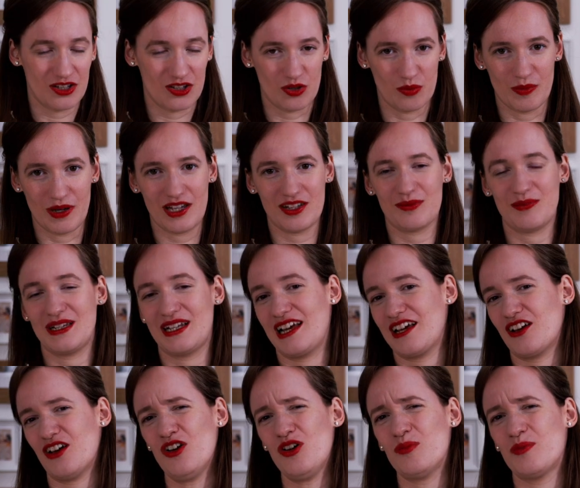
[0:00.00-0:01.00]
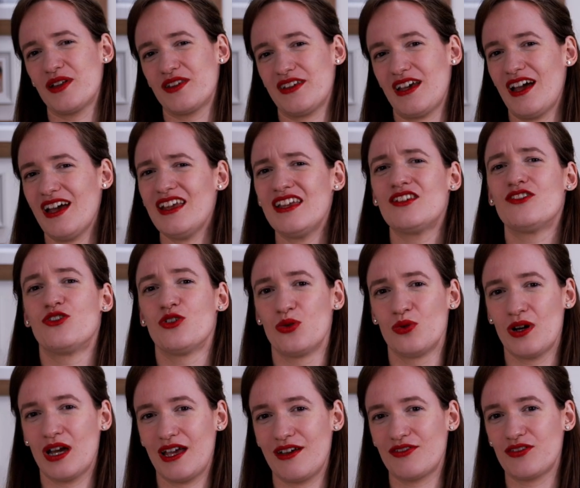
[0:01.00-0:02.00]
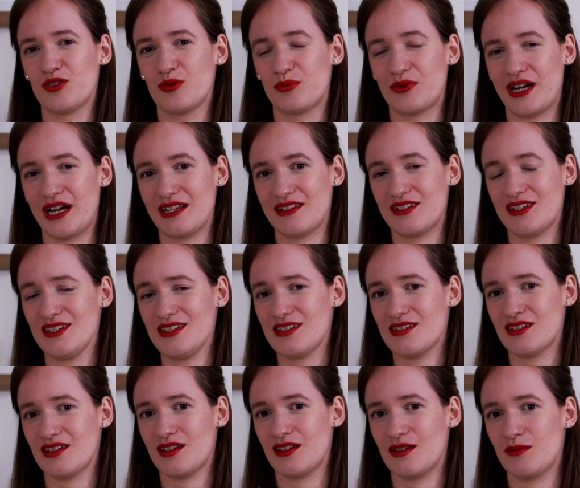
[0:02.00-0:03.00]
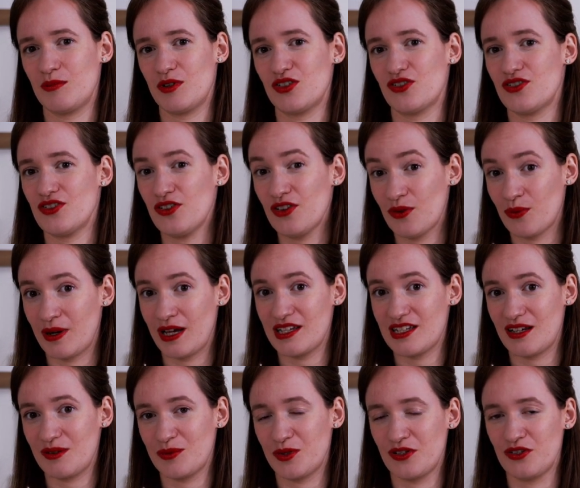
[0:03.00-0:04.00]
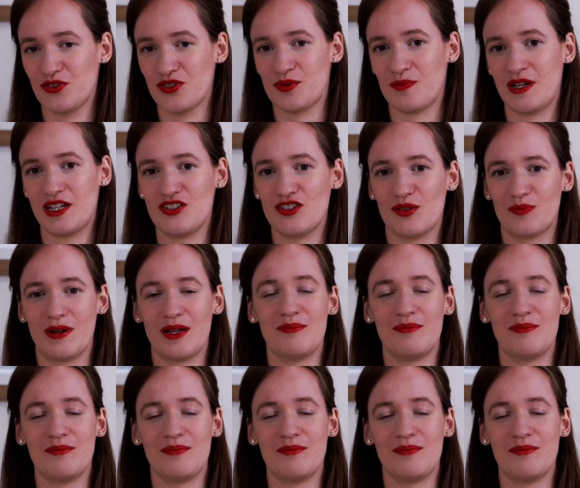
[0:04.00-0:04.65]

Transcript: you might be like, oh, but I do have to practice because otherwise I will lose my job.